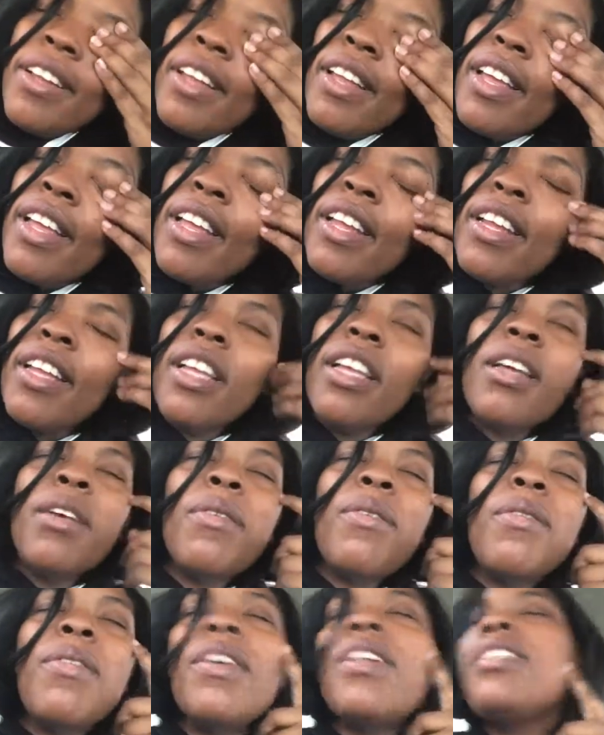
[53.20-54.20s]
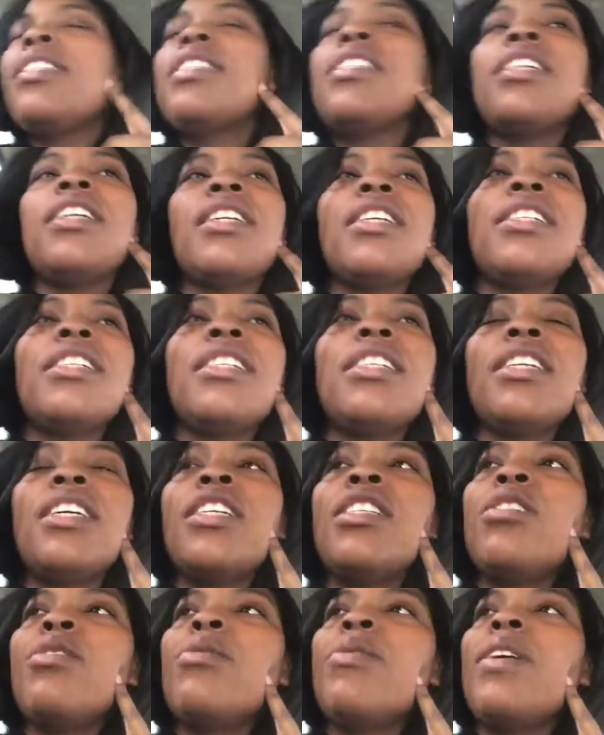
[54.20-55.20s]
and it was the
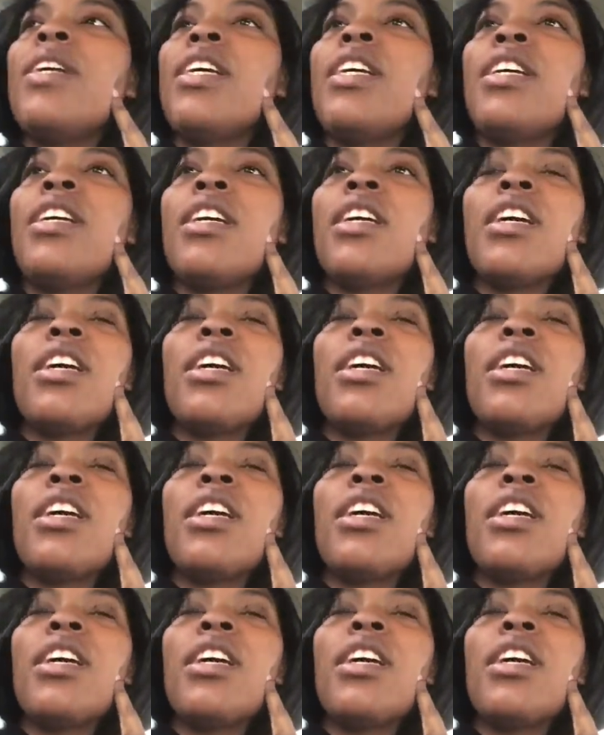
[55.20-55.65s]
6 week